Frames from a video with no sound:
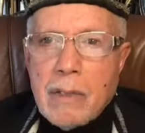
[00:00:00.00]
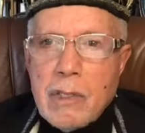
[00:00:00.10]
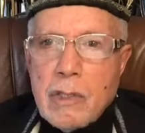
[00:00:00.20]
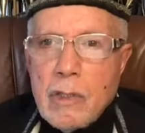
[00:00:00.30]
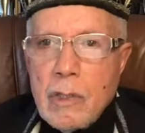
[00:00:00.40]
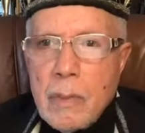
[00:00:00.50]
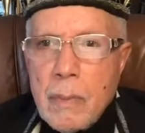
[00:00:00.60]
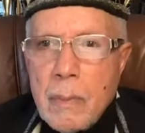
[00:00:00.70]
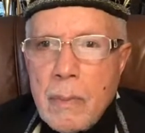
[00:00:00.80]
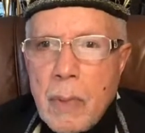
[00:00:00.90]
Tzu,
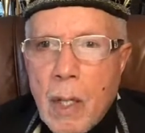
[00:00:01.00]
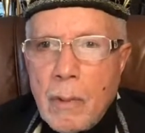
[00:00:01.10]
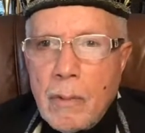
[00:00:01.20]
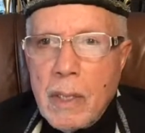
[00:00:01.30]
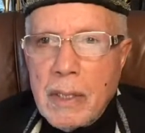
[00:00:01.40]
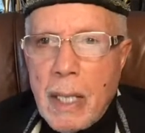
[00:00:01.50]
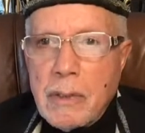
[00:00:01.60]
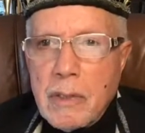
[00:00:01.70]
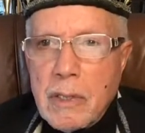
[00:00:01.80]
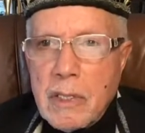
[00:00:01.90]
Part 1.
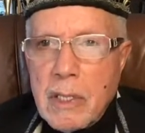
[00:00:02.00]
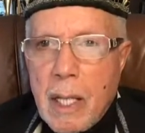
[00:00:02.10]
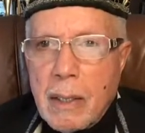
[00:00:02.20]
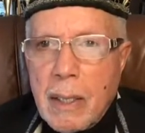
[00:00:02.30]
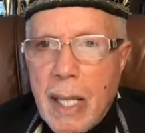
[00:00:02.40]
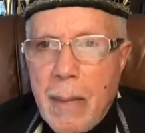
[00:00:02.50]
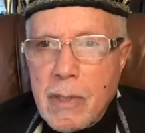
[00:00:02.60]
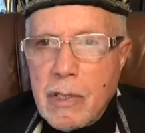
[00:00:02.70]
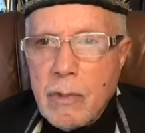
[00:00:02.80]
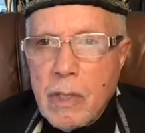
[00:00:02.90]
Dr. Tashaka,
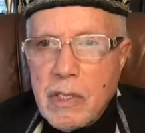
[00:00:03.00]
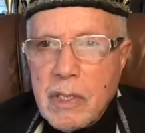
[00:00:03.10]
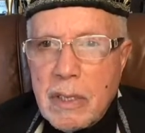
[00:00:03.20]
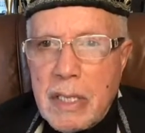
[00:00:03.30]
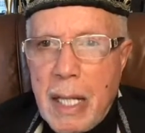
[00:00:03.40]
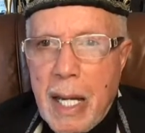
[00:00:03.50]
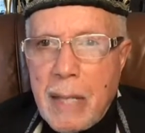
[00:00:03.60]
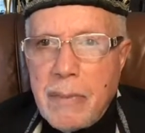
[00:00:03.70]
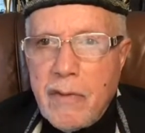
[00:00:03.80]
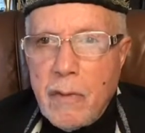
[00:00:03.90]
Amos Wilson
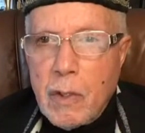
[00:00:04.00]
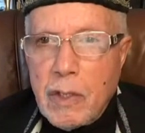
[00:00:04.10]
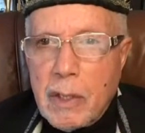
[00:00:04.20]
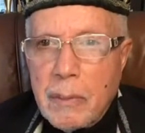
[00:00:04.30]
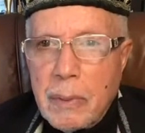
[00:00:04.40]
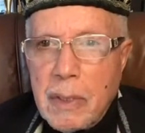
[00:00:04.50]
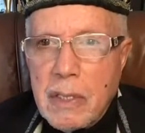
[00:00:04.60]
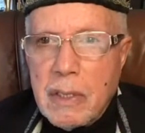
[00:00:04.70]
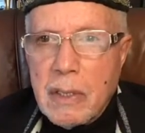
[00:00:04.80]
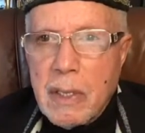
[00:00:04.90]
died before the
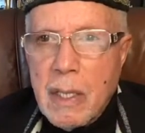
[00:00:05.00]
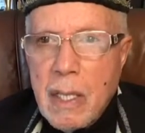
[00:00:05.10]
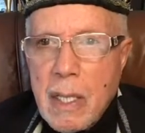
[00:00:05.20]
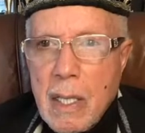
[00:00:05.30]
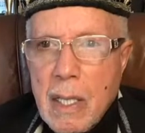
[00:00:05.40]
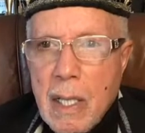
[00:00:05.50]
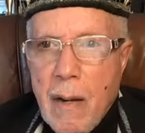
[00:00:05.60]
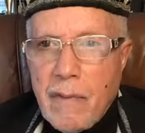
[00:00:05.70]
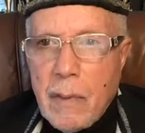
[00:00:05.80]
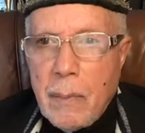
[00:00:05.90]
completion
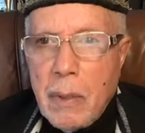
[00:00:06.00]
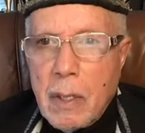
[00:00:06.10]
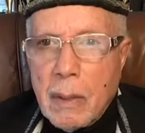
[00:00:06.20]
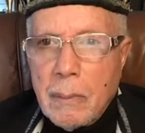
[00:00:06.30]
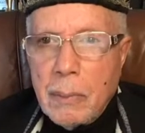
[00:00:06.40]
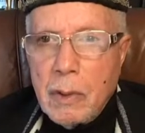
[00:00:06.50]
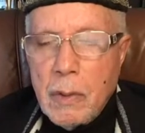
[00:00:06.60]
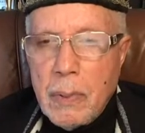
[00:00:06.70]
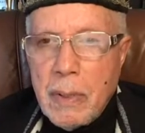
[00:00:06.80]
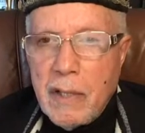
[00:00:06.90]
of the book
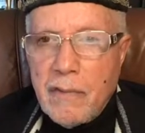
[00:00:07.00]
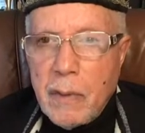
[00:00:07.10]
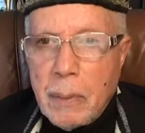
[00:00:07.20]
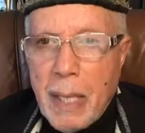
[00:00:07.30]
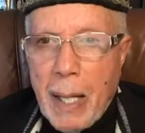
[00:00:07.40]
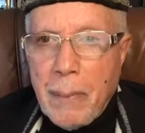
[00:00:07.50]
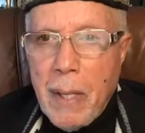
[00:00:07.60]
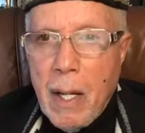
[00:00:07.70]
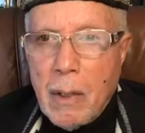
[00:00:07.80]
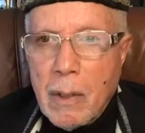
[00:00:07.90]
Blueprint for Black
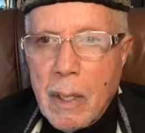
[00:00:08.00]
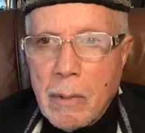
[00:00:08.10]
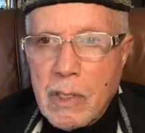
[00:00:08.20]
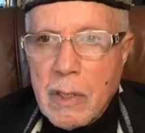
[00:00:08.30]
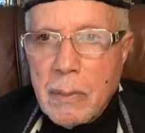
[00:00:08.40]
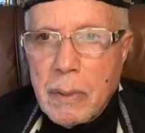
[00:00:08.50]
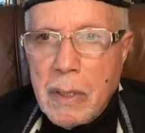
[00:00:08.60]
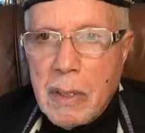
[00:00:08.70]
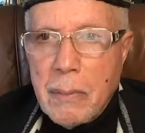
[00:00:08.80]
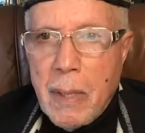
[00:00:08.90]
Power. It was
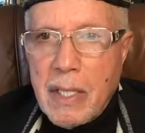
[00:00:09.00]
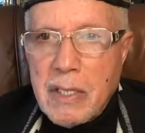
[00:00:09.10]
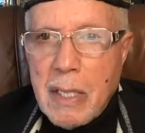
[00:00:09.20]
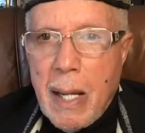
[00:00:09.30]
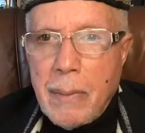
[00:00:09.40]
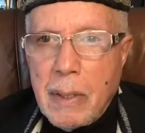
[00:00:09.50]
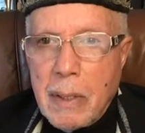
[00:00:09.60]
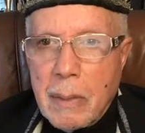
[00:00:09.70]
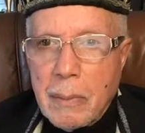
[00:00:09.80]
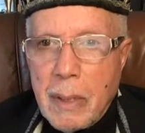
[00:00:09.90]
completed by Saba
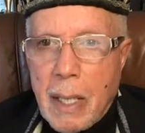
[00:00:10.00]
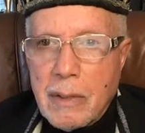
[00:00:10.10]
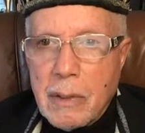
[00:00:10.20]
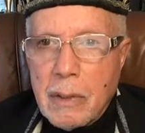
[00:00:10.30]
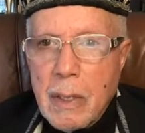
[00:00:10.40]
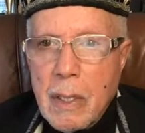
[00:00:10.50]
in Plata,